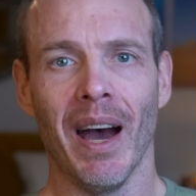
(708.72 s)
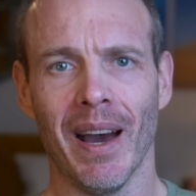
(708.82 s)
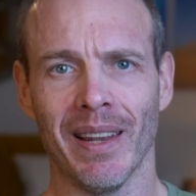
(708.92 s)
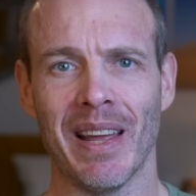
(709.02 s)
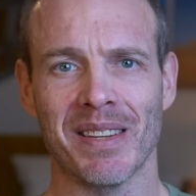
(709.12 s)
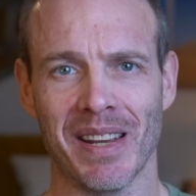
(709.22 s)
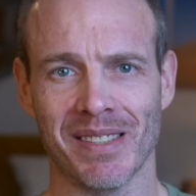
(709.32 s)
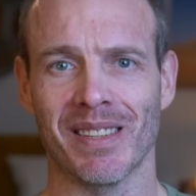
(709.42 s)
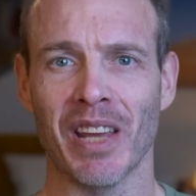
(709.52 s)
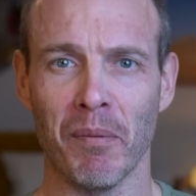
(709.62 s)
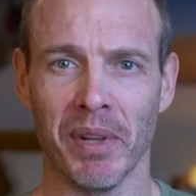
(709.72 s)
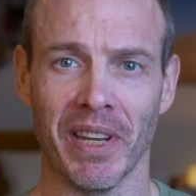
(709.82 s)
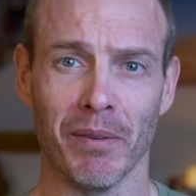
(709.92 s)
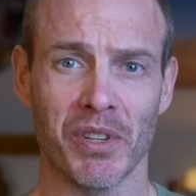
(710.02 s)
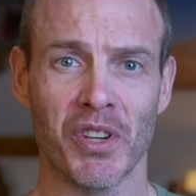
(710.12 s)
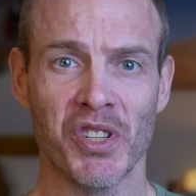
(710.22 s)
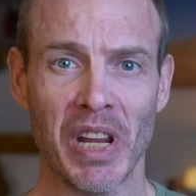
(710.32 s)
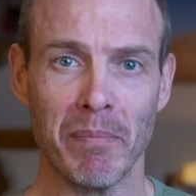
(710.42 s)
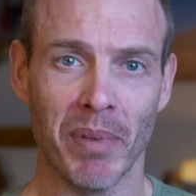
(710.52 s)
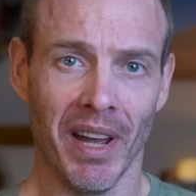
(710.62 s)
unless it is to tell me that it was a
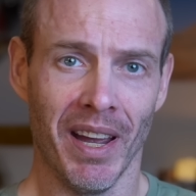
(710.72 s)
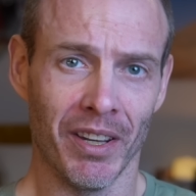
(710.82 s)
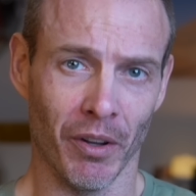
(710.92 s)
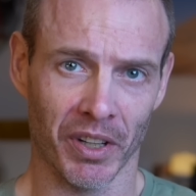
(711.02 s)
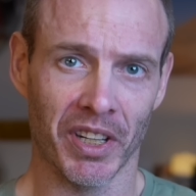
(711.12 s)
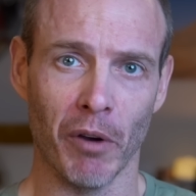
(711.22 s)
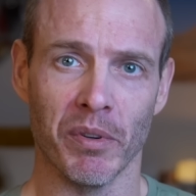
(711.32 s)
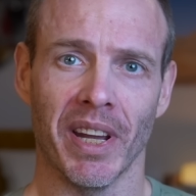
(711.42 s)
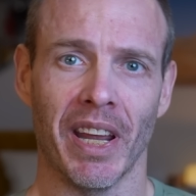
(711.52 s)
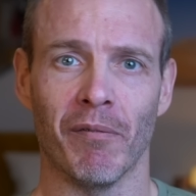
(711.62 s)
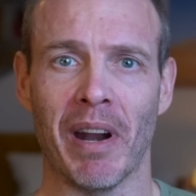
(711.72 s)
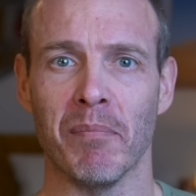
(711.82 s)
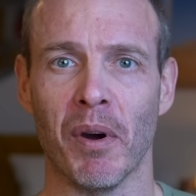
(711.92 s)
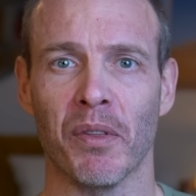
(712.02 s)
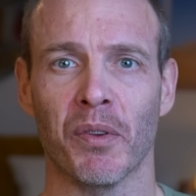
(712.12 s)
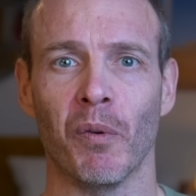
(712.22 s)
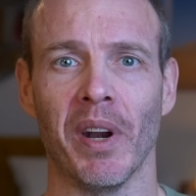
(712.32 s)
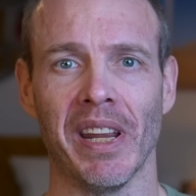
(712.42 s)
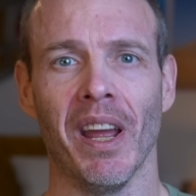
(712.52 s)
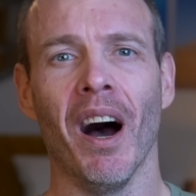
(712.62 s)
sheep, not a goat in Rambo
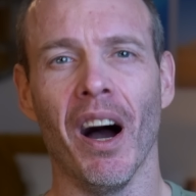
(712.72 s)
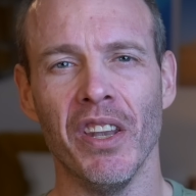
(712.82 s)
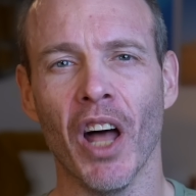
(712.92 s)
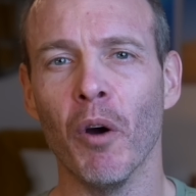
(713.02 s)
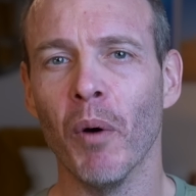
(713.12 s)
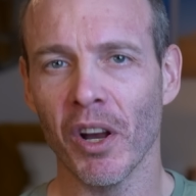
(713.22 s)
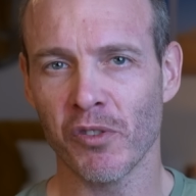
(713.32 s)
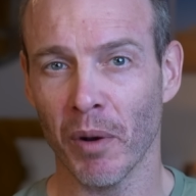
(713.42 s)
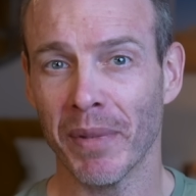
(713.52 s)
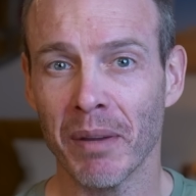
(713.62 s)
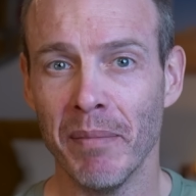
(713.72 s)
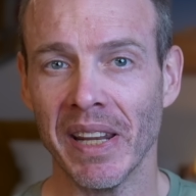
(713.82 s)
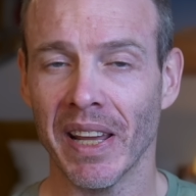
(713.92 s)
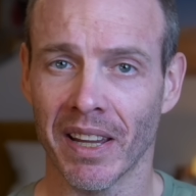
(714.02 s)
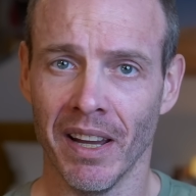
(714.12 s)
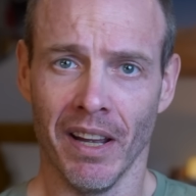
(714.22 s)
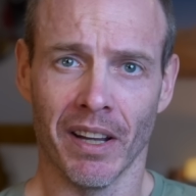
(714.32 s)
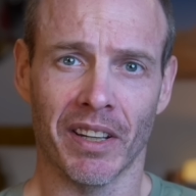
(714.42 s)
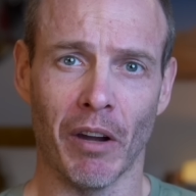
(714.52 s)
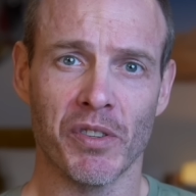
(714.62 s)
3. I know, I was trying to be comedic,
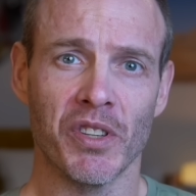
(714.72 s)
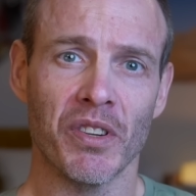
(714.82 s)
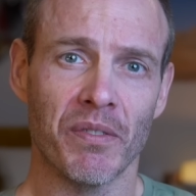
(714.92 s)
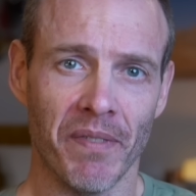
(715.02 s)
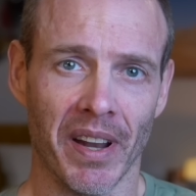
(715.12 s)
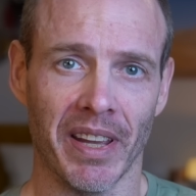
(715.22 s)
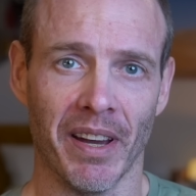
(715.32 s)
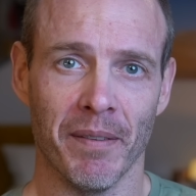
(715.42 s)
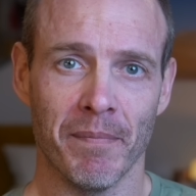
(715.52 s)
goats are just funnier.